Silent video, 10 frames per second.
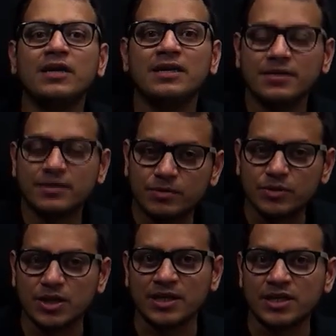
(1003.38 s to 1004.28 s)

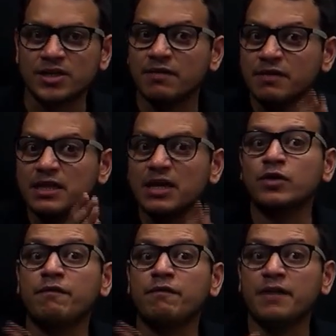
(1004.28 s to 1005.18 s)
generation without
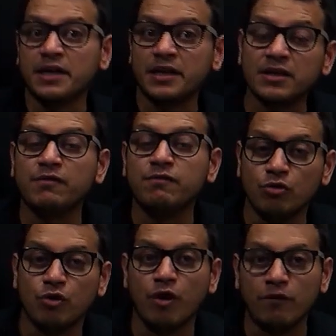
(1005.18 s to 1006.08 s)
affecting the flow of
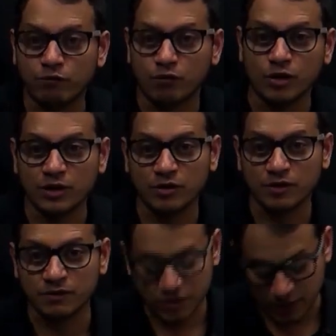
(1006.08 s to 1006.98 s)
water of this
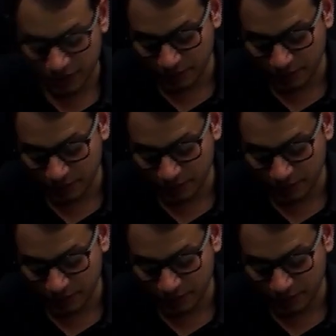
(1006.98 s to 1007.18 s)
rivers.